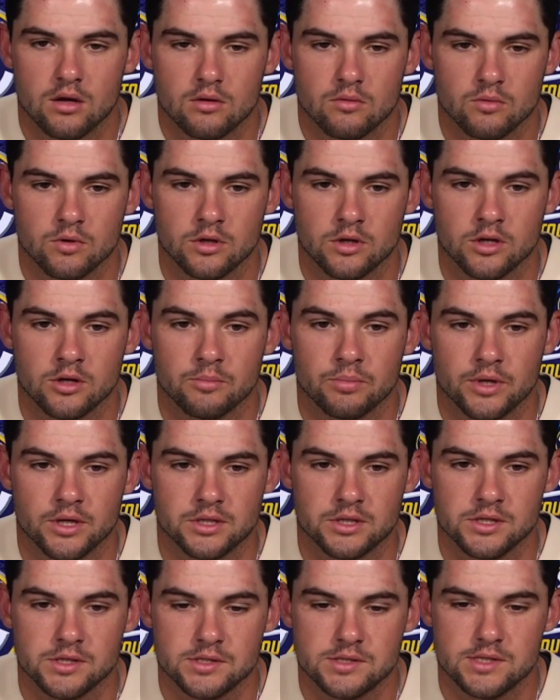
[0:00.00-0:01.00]
really good
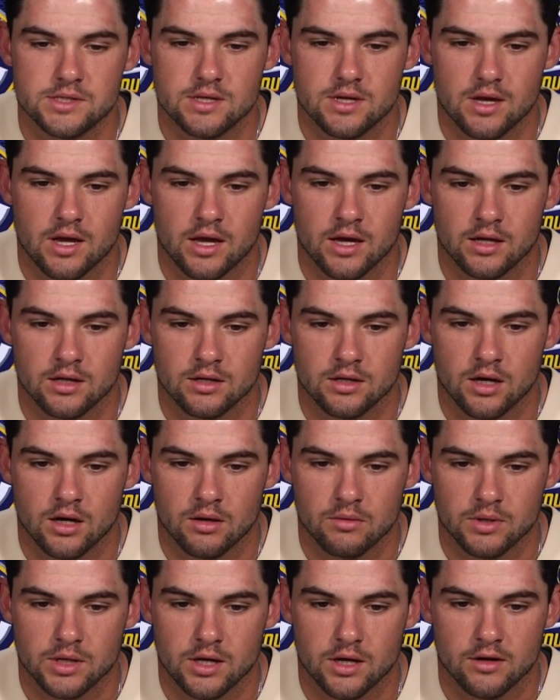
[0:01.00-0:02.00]
pitches,
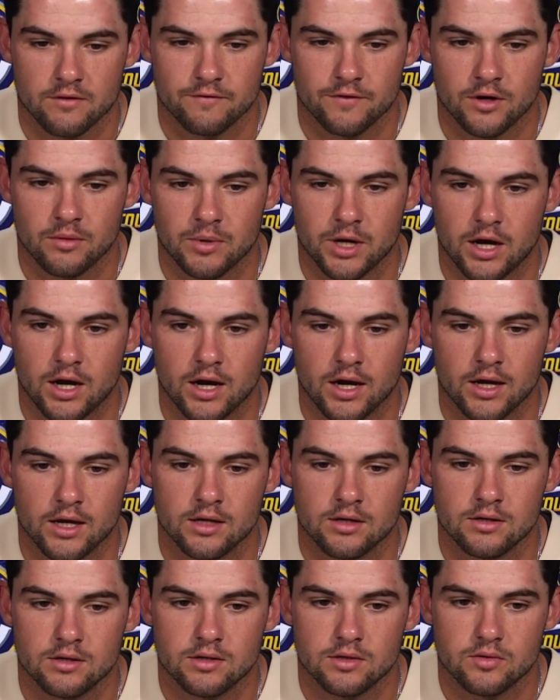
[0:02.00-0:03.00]
and we kind of fell
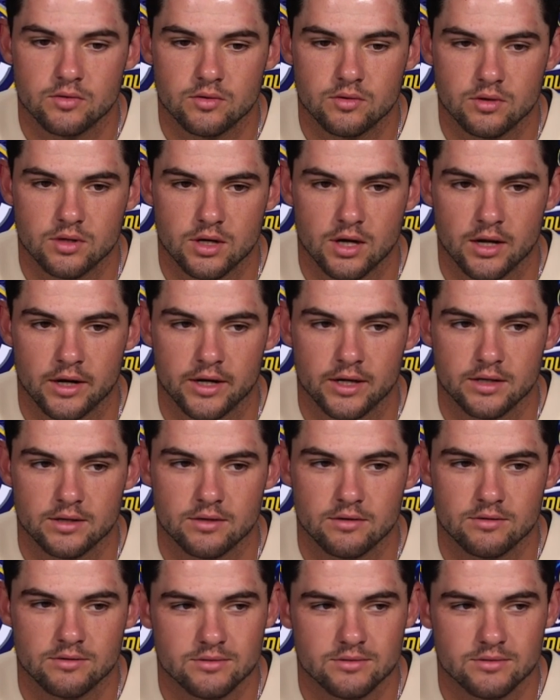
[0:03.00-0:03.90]
behind, kind of